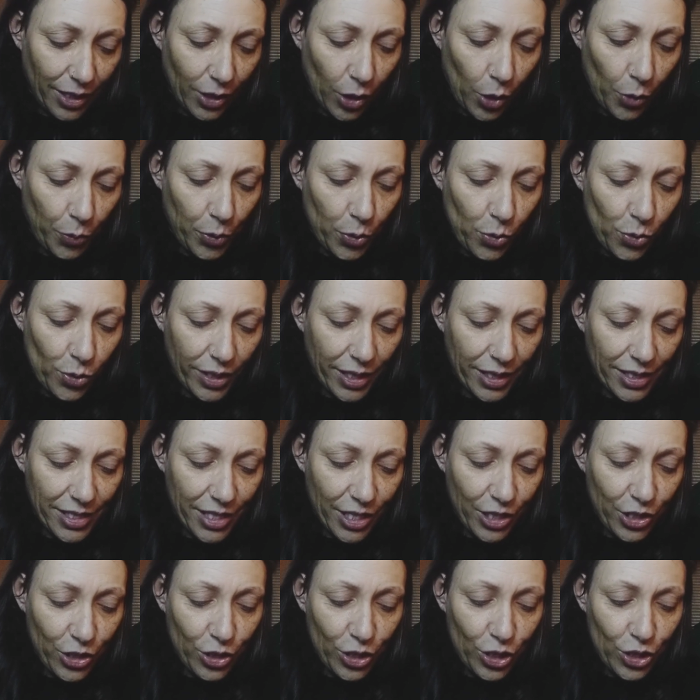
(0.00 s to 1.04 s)
Hope you will
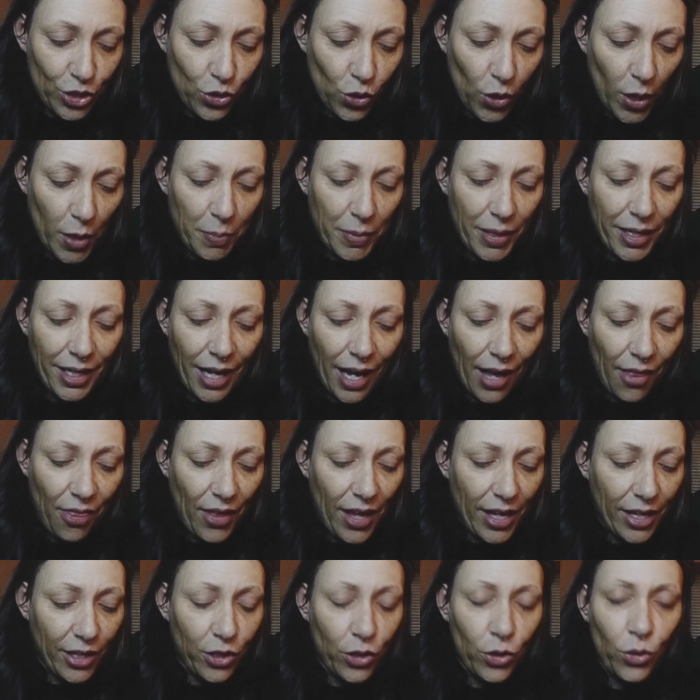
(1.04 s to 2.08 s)
continue to join me. And I
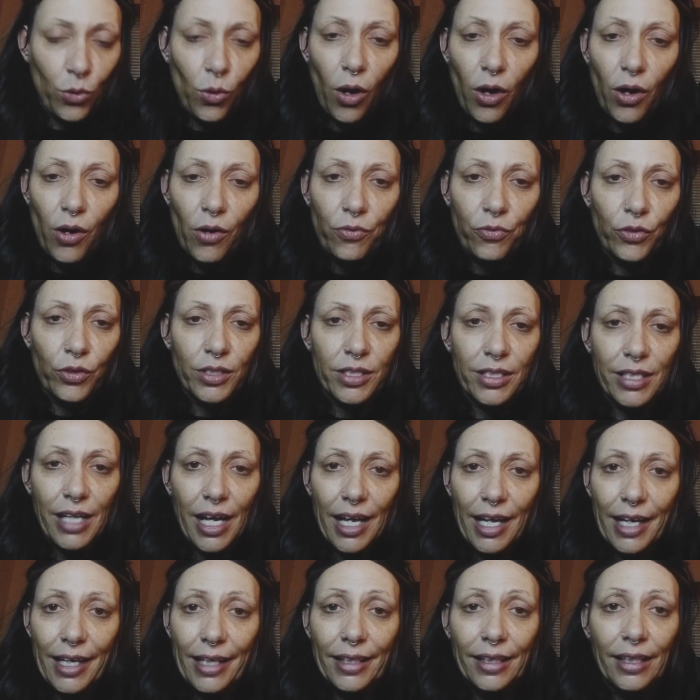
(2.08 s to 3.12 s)
thank you all for
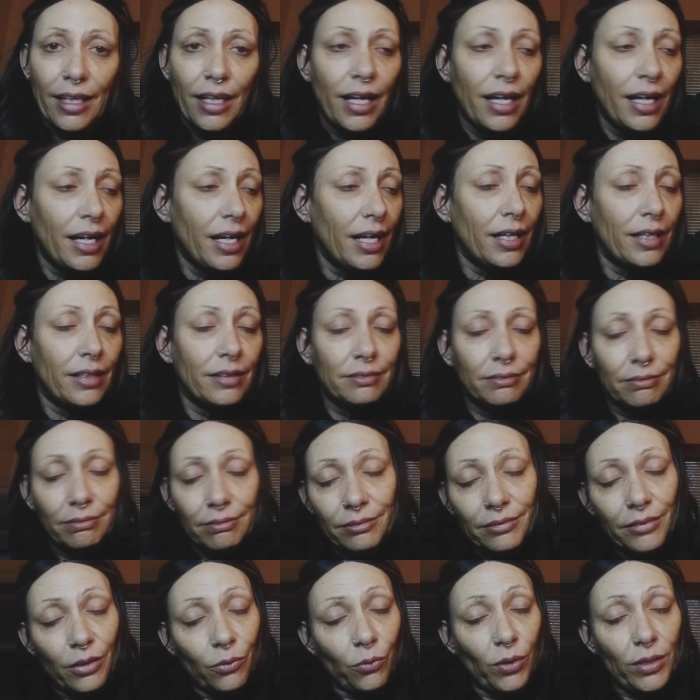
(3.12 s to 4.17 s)
staying,
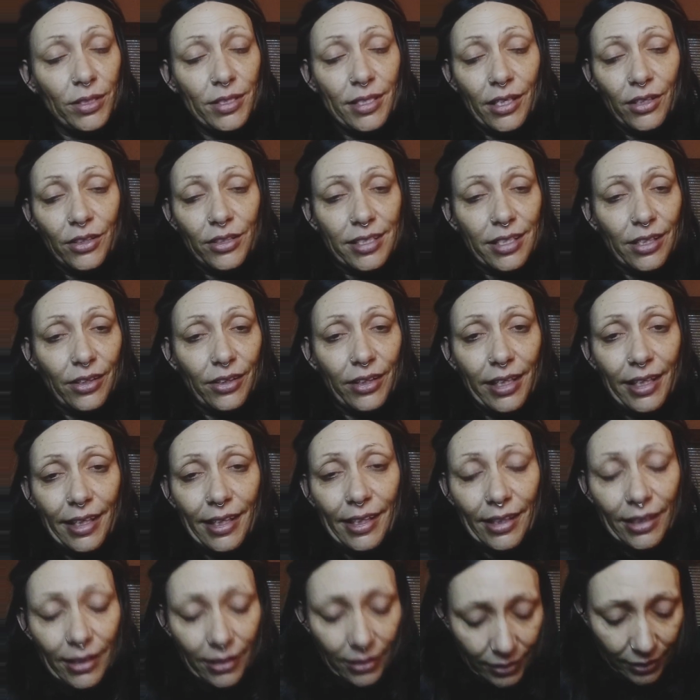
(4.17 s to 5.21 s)
the ones that are still
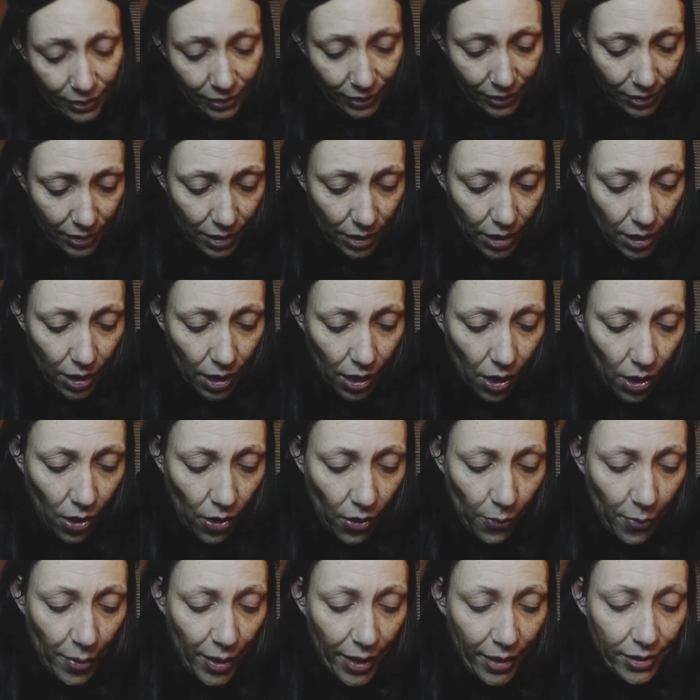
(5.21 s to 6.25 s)
here,
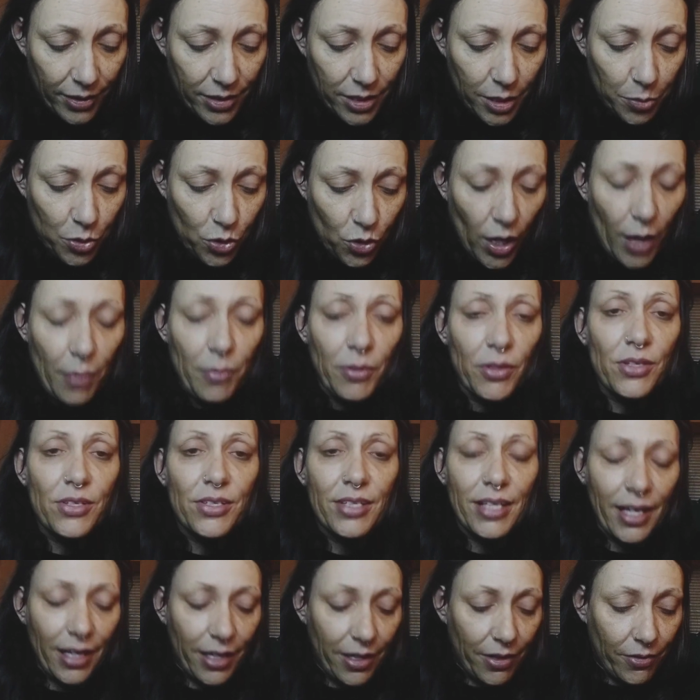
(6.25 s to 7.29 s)
all my subscribers
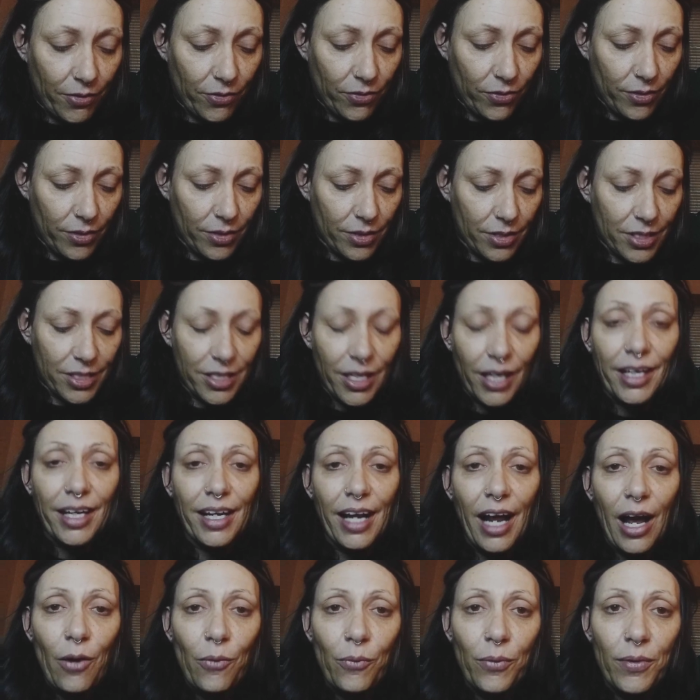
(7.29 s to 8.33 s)
that have stuck it
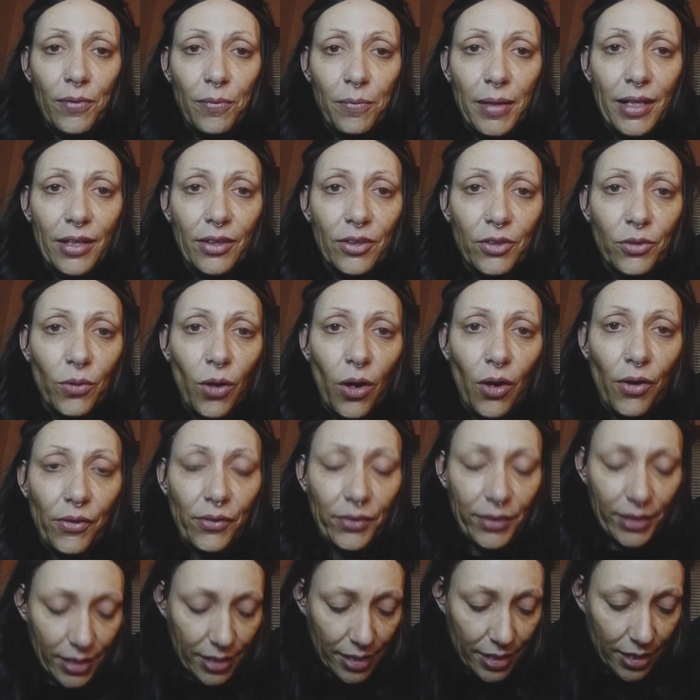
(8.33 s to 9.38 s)
out with me through all
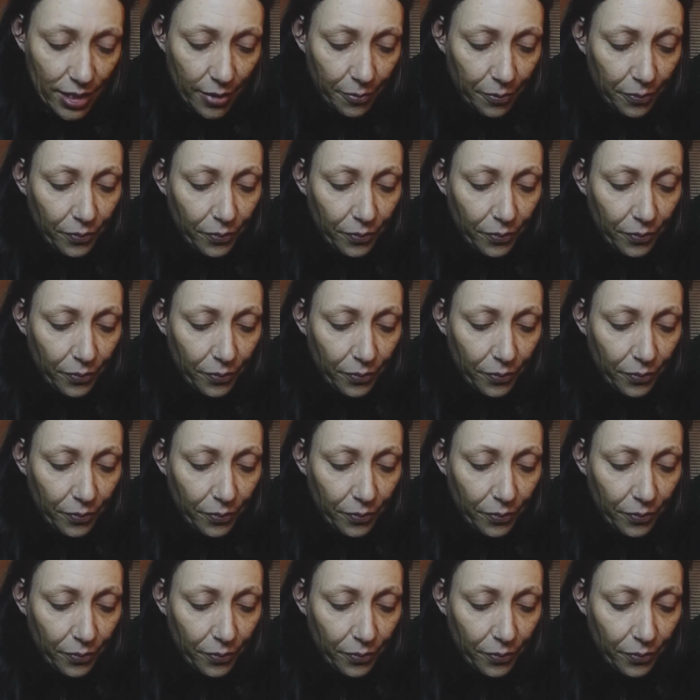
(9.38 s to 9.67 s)
this